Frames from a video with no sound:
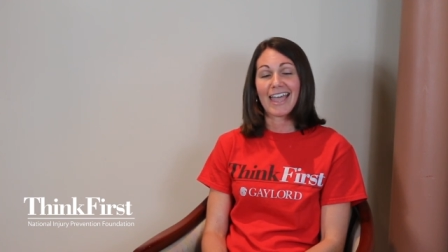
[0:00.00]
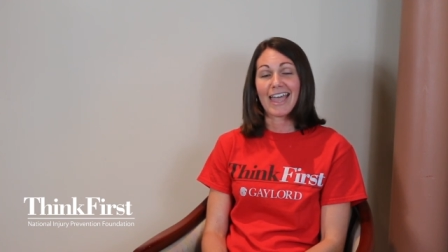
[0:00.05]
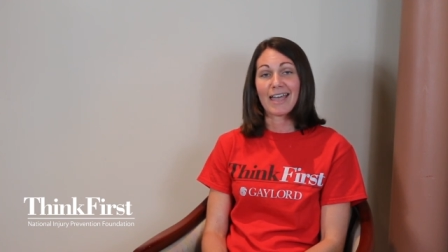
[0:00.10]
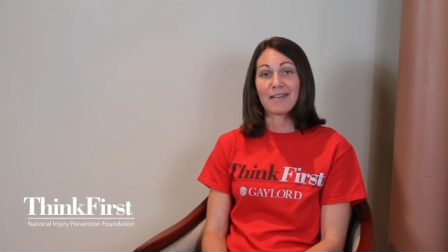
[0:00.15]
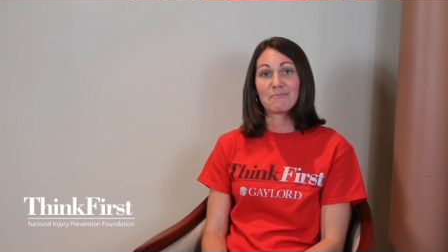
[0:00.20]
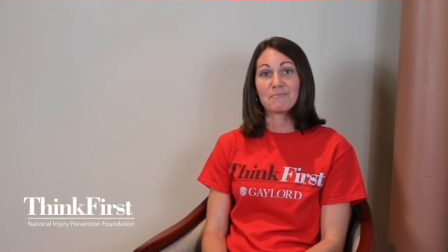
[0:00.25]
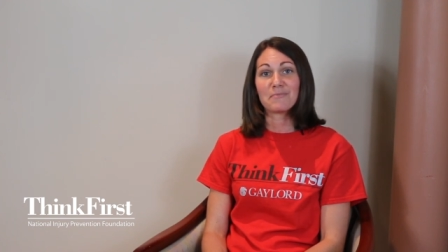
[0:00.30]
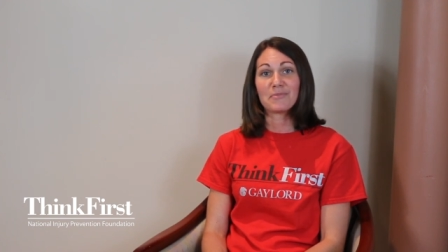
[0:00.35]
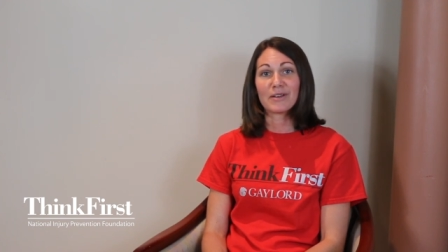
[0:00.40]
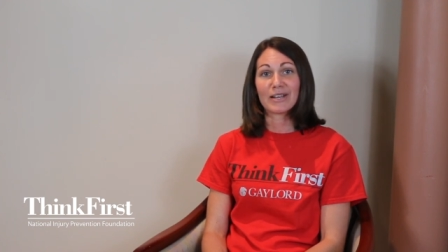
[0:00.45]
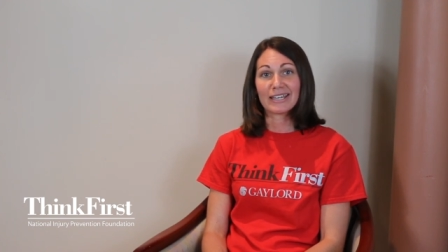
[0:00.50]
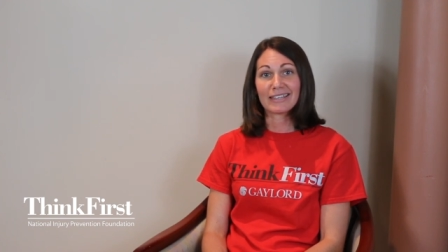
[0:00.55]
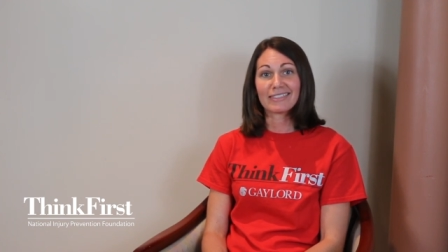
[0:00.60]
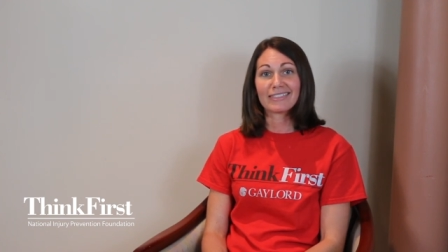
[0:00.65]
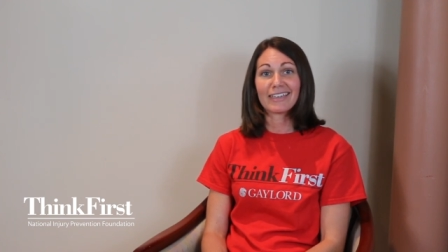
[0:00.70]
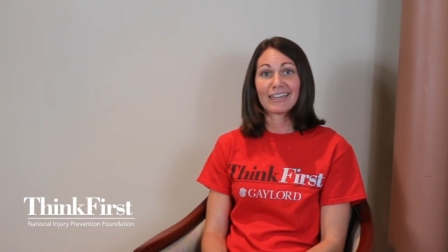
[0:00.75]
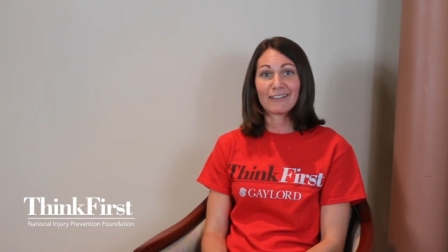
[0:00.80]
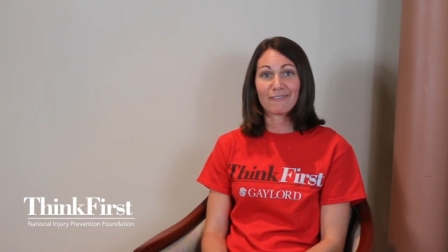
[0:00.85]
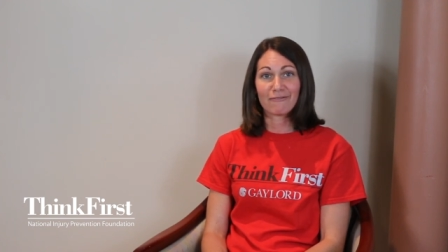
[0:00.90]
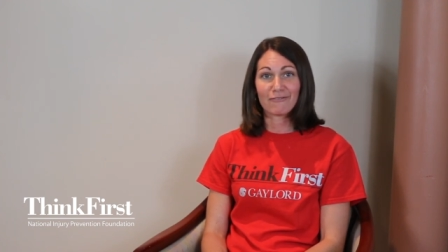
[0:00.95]
and bring
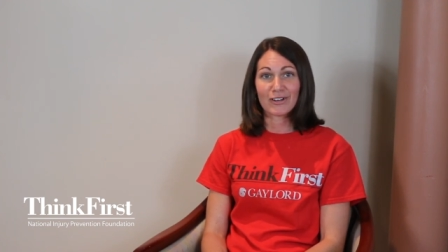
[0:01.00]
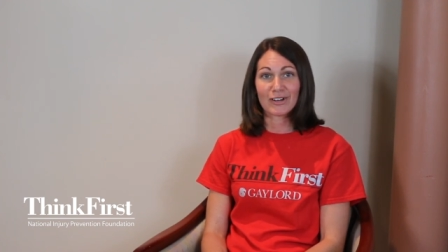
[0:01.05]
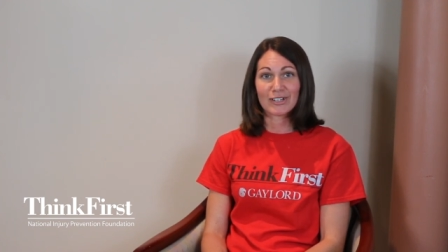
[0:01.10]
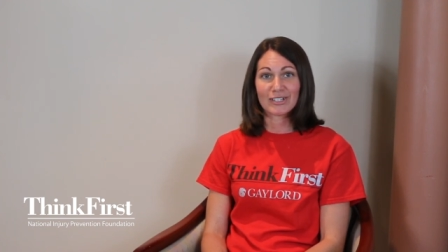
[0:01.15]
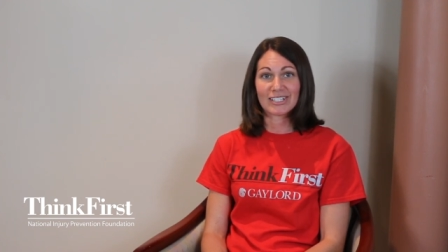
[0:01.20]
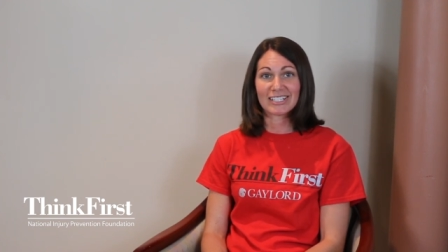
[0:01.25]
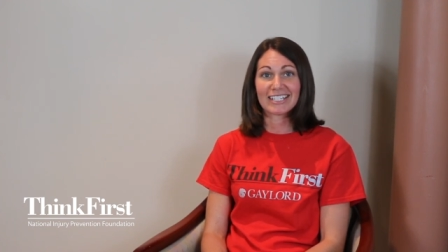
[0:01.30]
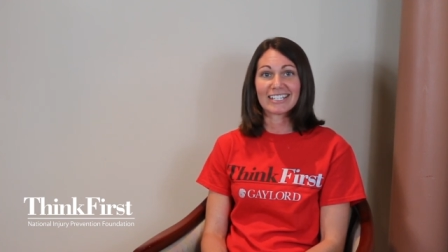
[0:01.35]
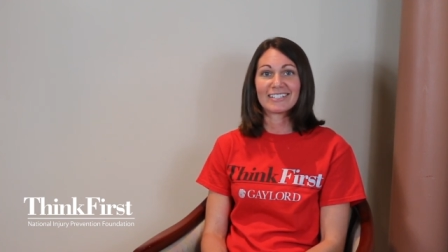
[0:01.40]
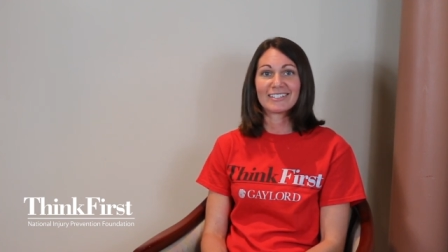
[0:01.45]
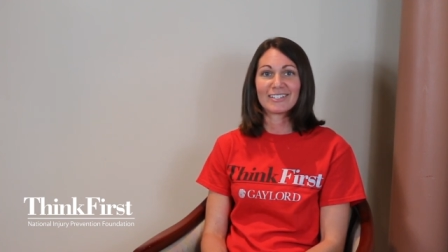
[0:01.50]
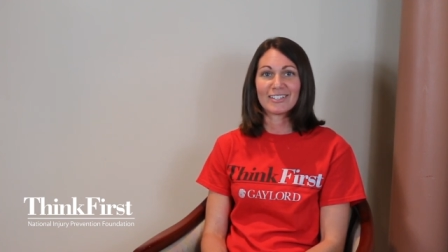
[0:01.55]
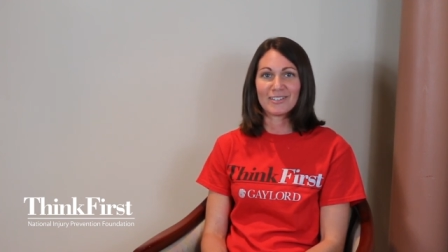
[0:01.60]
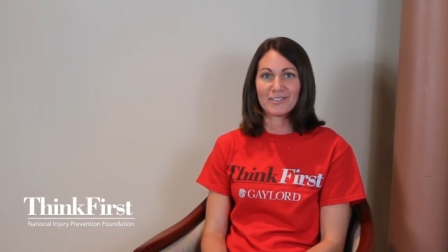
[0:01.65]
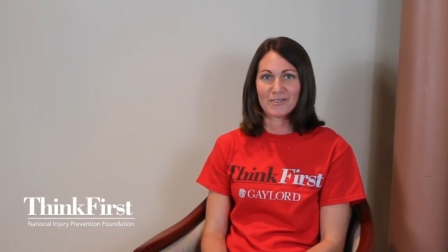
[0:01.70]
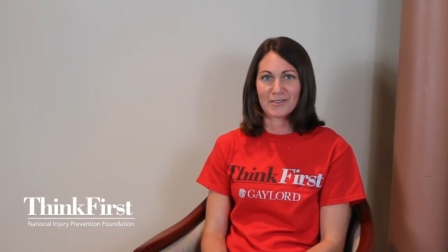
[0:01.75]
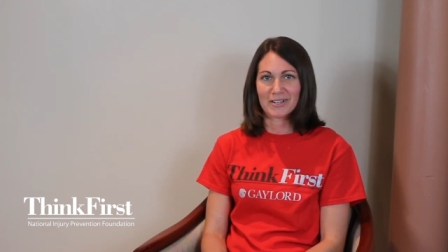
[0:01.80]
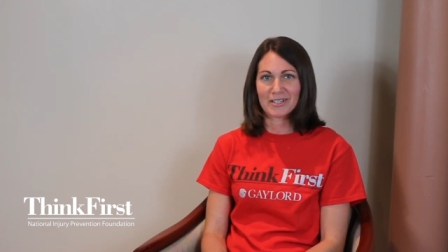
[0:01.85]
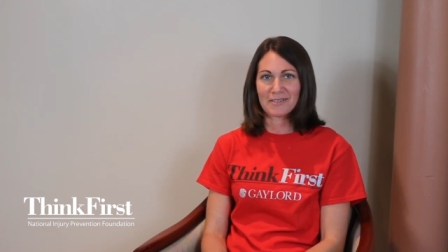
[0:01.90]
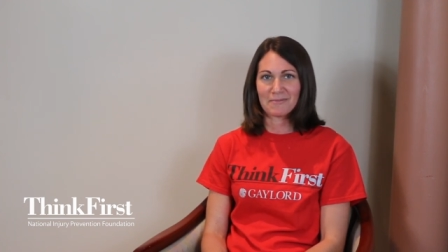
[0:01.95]
Think First into
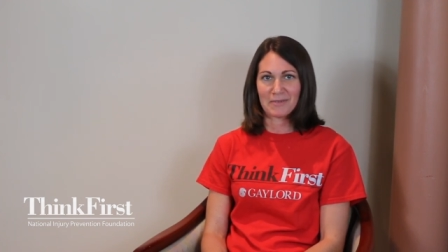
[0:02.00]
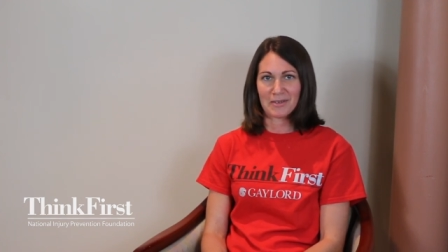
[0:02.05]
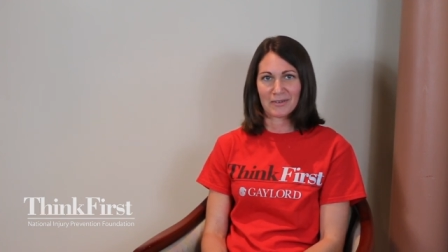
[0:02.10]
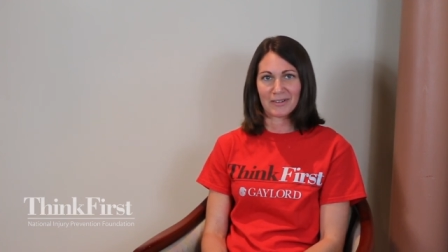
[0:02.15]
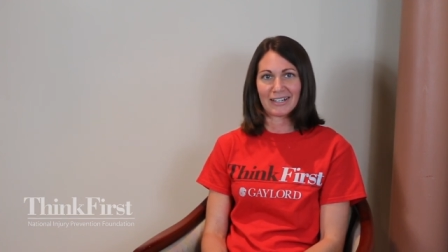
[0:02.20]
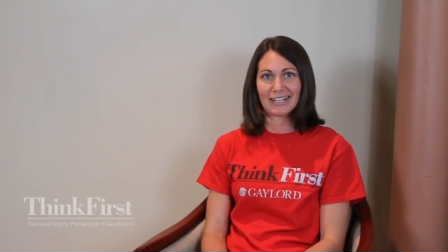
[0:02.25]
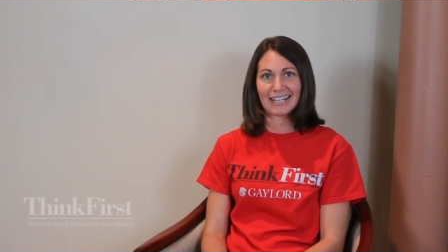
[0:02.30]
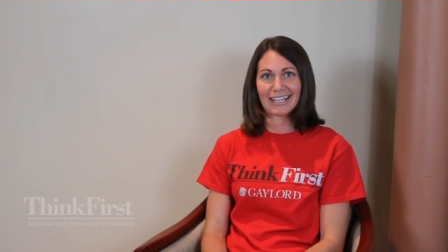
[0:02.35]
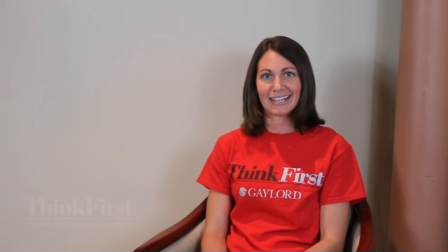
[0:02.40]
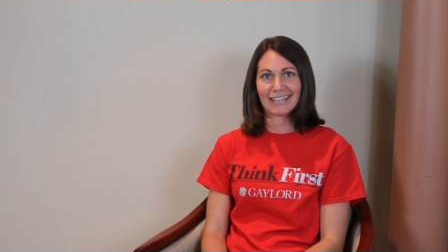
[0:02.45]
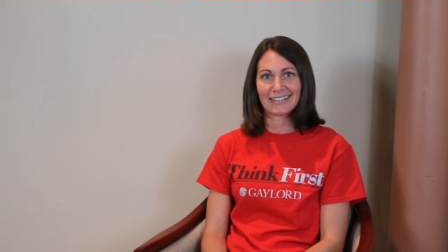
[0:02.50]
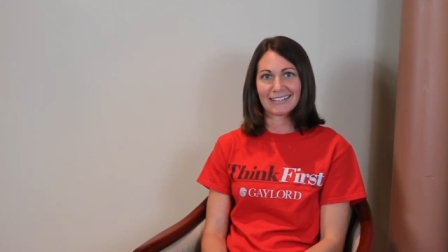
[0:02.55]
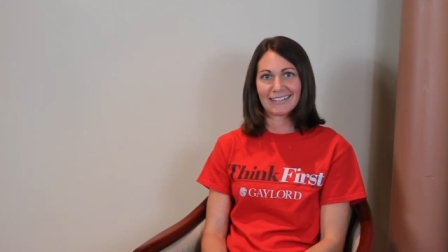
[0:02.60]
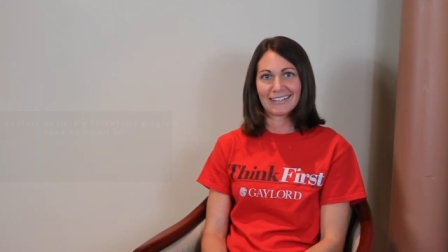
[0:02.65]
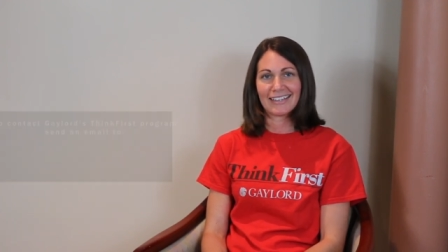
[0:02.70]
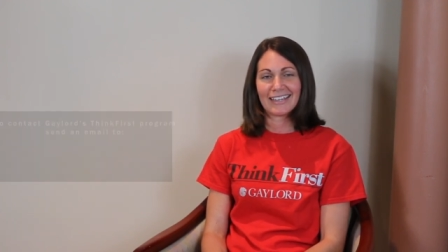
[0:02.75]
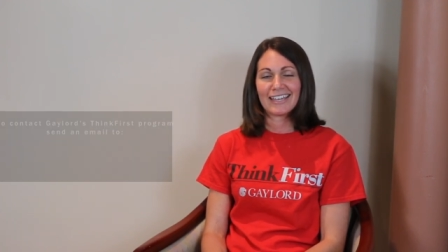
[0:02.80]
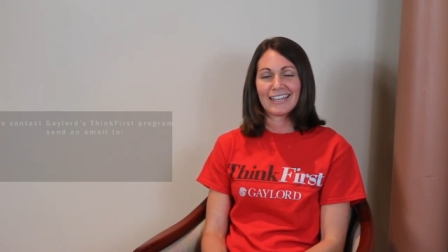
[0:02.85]
your community.